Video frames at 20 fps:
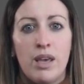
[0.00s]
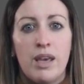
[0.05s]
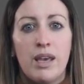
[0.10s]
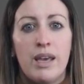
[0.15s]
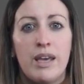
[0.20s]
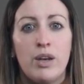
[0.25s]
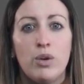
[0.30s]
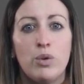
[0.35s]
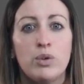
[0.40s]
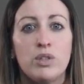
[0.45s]

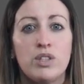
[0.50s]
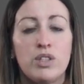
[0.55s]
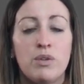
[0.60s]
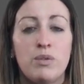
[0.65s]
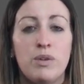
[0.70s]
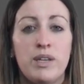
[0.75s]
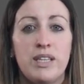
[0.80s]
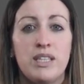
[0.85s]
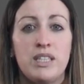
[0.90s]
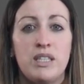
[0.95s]
It also
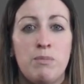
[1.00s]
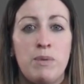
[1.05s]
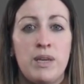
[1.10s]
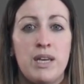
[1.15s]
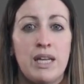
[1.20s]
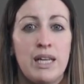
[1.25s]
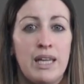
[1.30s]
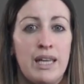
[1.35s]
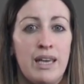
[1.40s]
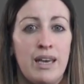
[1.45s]
needs to be
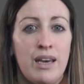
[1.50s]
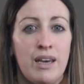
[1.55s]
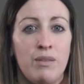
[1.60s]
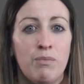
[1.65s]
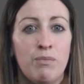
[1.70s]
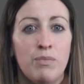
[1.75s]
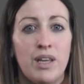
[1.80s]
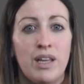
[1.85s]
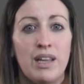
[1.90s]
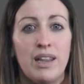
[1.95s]
clear
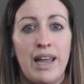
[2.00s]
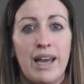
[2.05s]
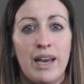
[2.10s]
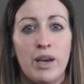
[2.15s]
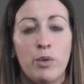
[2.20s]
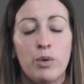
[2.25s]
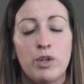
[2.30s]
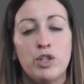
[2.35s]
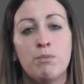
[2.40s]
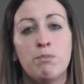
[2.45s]
that
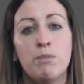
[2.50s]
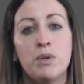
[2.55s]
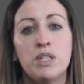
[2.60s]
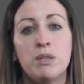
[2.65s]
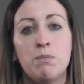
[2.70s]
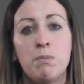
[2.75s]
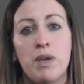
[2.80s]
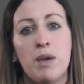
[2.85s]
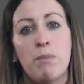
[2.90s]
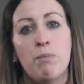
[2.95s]
language
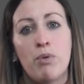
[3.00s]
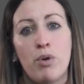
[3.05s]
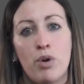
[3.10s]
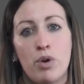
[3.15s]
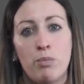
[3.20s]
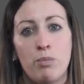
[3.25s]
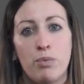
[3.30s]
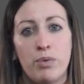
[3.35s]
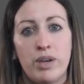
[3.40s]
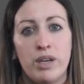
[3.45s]
must be
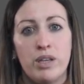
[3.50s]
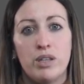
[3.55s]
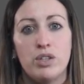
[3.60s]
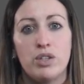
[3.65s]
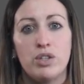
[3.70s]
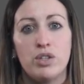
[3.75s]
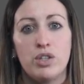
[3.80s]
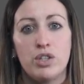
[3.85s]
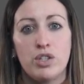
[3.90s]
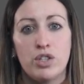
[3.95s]
appropriate
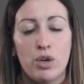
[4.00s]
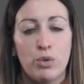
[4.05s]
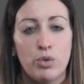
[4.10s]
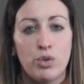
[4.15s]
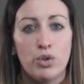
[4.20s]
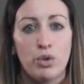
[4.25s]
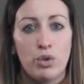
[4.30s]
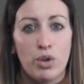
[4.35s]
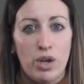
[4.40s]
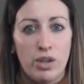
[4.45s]
to the
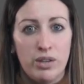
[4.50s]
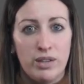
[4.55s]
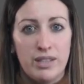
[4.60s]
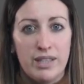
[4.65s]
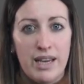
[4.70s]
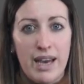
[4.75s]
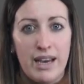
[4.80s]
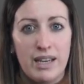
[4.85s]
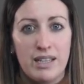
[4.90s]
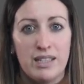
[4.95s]
social
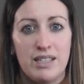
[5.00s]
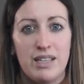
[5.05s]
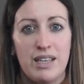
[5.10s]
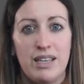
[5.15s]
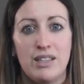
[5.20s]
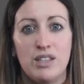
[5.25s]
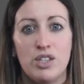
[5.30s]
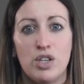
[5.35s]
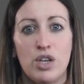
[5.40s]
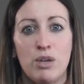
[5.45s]
context
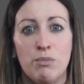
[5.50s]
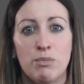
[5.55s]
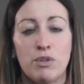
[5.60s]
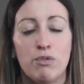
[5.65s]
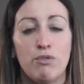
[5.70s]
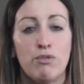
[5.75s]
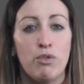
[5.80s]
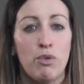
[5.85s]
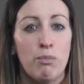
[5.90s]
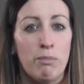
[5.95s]
in terms of
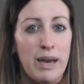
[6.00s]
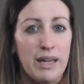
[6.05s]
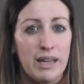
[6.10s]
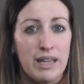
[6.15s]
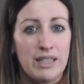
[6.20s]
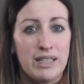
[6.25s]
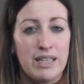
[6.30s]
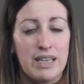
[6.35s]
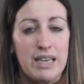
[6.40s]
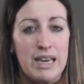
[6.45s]

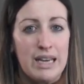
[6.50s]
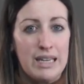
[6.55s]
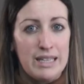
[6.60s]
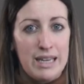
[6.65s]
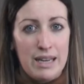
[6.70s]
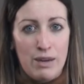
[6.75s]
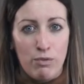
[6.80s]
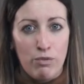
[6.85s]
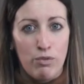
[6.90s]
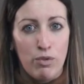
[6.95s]
formality and
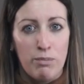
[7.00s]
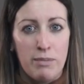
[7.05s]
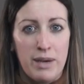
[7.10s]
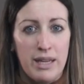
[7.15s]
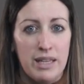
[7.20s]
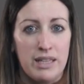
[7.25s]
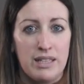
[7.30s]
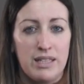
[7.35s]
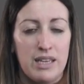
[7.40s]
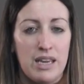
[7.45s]

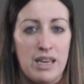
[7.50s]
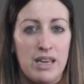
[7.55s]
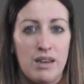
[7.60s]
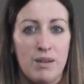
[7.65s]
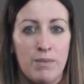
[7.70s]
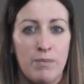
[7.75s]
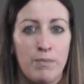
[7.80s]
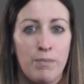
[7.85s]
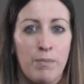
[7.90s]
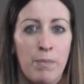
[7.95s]
informality.
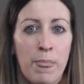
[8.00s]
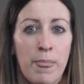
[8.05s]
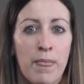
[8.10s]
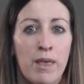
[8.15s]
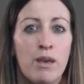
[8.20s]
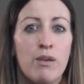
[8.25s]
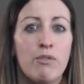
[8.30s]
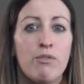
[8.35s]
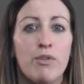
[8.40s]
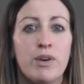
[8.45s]

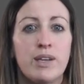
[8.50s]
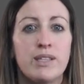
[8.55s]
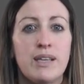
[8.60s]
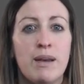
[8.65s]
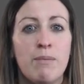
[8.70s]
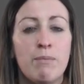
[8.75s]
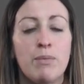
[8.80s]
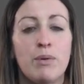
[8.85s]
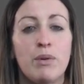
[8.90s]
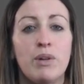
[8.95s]
For
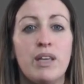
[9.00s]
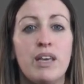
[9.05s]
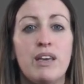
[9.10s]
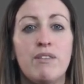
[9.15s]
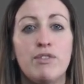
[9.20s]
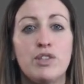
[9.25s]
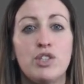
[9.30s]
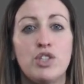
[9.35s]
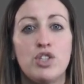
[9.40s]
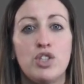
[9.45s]
example, if
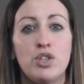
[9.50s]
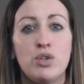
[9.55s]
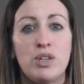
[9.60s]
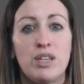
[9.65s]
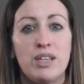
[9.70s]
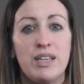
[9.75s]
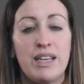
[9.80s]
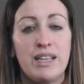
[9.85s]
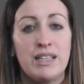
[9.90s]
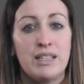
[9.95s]
a
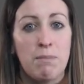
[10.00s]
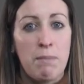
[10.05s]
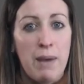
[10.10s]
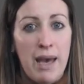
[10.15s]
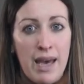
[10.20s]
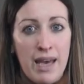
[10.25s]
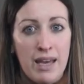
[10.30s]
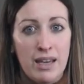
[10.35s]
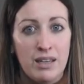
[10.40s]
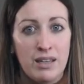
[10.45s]
student needs a
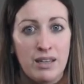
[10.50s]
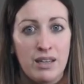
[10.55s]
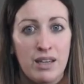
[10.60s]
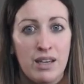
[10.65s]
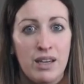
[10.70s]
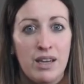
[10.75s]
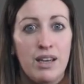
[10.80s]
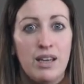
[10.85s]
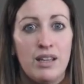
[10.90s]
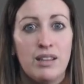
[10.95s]
pen,
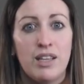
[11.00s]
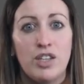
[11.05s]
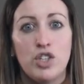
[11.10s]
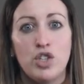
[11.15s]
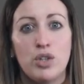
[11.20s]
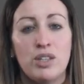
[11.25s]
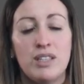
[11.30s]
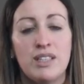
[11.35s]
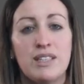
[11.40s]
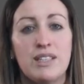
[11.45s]
they
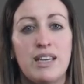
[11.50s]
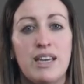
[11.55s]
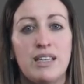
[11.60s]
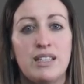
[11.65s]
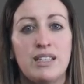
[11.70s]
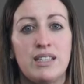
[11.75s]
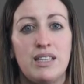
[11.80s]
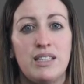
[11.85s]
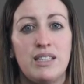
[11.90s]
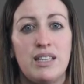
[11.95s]
shouldn't say
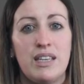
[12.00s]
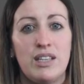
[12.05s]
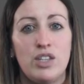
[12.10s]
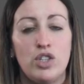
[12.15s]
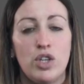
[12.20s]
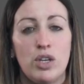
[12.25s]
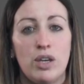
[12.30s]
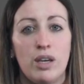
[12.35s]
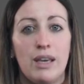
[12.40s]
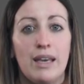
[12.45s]
to the
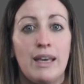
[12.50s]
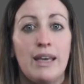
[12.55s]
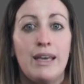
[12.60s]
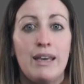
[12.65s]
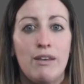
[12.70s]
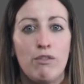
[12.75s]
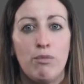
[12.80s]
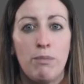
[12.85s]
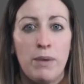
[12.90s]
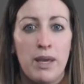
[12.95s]
teacher,
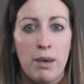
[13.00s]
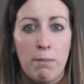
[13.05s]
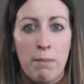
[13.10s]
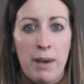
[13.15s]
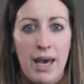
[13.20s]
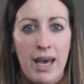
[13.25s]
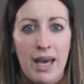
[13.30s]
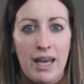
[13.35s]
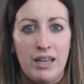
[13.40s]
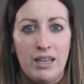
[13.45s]
"Give me a
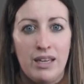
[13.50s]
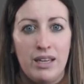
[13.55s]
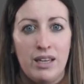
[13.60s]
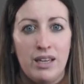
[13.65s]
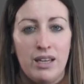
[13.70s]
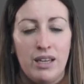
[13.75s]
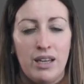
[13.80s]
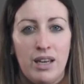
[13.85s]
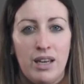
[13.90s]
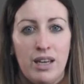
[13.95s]
pen."
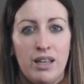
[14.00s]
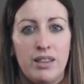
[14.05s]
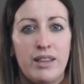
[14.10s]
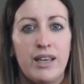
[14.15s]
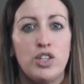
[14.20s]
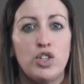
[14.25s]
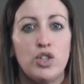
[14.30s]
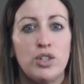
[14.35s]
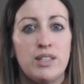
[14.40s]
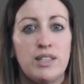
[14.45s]
They
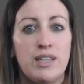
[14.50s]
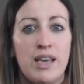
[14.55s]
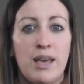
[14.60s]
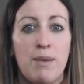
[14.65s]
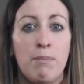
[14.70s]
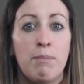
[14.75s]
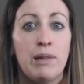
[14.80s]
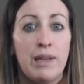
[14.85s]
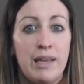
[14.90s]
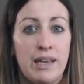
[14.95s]
should say,
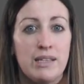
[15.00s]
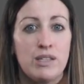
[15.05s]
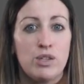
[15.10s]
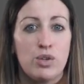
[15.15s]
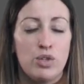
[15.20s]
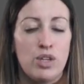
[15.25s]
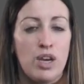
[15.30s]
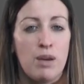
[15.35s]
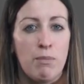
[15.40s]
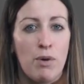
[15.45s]
"Please,
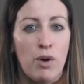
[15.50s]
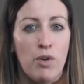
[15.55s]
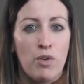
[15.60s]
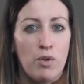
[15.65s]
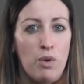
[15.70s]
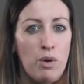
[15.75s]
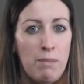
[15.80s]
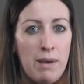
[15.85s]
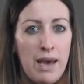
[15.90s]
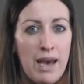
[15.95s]
could I borrow
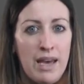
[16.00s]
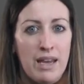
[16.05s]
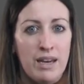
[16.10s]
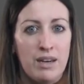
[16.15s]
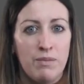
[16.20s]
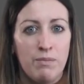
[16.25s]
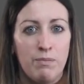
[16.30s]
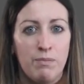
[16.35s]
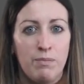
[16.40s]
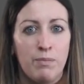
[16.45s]
a
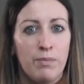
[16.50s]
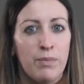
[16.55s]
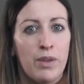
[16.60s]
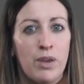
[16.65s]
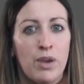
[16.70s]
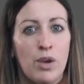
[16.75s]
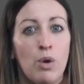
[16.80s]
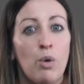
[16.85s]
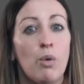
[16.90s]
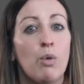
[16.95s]
pen?"
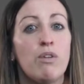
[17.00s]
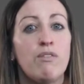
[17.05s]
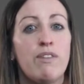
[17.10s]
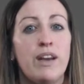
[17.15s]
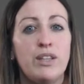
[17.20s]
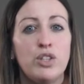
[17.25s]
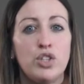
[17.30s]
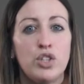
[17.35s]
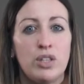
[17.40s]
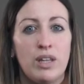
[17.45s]
Or
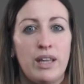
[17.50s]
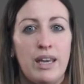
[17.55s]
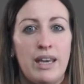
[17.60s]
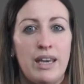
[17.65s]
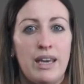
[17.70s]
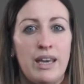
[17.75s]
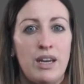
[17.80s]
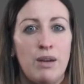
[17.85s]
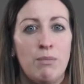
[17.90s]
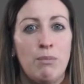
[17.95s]

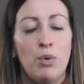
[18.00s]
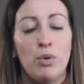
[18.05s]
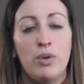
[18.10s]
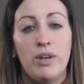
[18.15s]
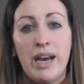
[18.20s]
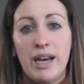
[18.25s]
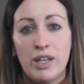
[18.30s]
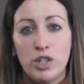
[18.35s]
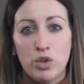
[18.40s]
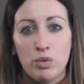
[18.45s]
eventually, in a more
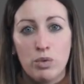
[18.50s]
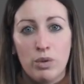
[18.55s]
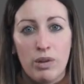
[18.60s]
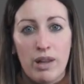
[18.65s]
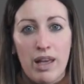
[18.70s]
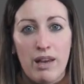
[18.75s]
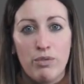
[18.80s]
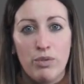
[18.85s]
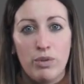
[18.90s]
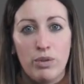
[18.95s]
natural
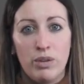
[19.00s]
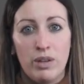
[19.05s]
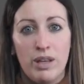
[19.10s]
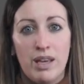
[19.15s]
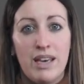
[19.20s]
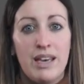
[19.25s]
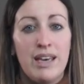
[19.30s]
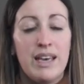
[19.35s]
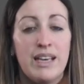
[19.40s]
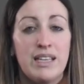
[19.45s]
level,
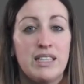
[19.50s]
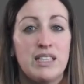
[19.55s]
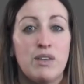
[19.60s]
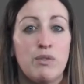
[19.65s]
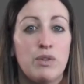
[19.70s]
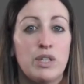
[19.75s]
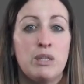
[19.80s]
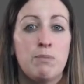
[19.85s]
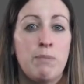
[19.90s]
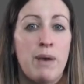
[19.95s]
"Is there
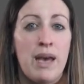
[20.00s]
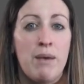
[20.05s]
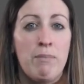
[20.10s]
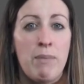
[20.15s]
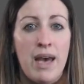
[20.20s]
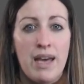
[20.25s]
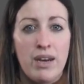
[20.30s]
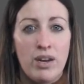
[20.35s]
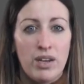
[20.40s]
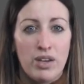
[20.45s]
a spare
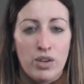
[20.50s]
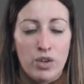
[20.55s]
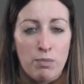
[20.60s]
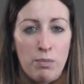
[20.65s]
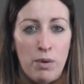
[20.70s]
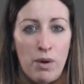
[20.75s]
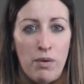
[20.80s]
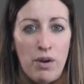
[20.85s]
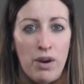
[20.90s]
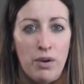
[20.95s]
pen I could
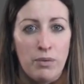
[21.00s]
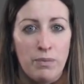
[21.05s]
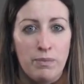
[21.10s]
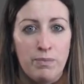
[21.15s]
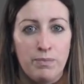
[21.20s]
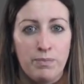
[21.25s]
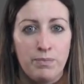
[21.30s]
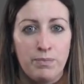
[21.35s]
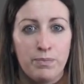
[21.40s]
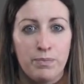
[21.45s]
borrow?"
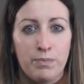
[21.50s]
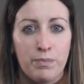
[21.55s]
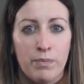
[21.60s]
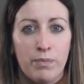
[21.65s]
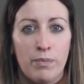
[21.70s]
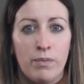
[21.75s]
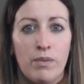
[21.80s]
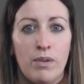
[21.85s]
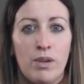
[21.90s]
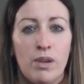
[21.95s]

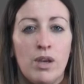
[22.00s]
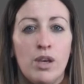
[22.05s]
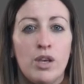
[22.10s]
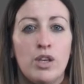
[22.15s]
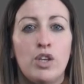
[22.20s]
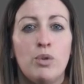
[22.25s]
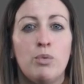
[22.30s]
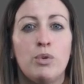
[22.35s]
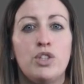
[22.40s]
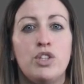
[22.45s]

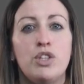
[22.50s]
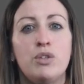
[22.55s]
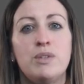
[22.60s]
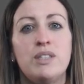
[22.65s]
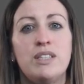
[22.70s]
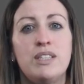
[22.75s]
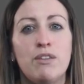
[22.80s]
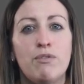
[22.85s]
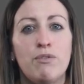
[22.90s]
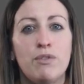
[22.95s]
You would use
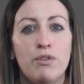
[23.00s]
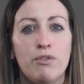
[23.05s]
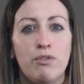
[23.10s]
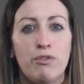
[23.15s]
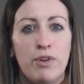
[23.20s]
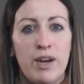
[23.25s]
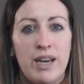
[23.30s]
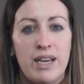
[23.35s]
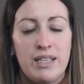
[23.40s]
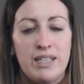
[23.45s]
different
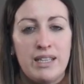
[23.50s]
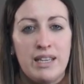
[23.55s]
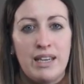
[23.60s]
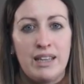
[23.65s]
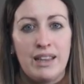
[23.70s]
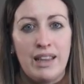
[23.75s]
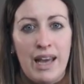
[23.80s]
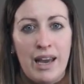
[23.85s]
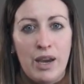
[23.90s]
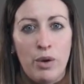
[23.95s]
phrasing
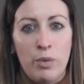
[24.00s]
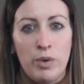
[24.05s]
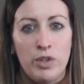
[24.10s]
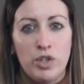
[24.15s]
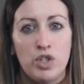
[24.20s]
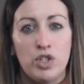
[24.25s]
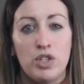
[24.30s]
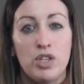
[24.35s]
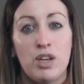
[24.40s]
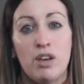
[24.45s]
and
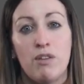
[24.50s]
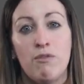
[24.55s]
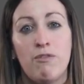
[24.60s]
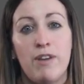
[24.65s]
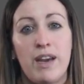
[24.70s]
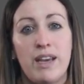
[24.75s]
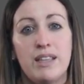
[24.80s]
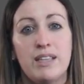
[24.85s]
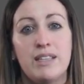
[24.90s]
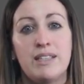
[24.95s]
language to
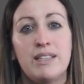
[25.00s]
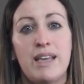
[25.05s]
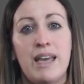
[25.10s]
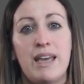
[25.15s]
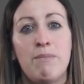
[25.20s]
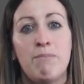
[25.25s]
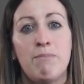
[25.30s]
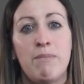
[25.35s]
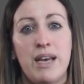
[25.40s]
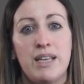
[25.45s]
convey the
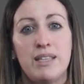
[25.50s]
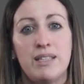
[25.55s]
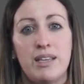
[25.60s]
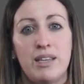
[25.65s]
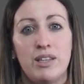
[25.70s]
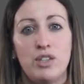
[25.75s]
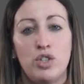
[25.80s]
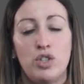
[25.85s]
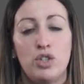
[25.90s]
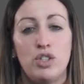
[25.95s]
same
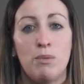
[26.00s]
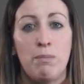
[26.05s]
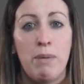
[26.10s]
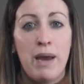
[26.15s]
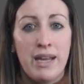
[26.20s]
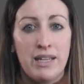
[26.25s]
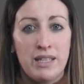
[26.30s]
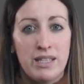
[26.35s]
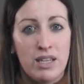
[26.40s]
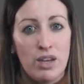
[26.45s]
message
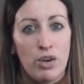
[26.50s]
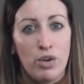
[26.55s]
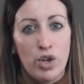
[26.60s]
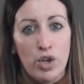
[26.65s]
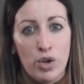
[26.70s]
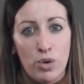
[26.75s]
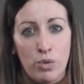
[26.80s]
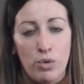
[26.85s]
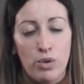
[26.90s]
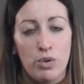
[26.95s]
depending on
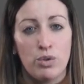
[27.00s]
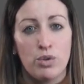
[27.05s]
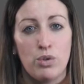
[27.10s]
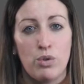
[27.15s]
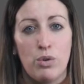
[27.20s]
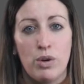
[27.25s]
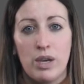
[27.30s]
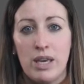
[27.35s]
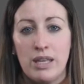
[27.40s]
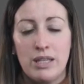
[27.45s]
who you're
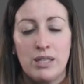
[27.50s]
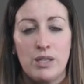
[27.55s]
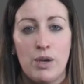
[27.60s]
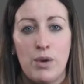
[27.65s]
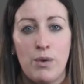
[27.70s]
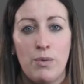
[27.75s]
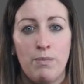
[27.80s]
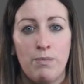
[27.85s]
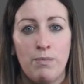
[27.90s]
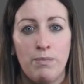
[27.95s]
talking
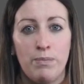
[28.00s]
to.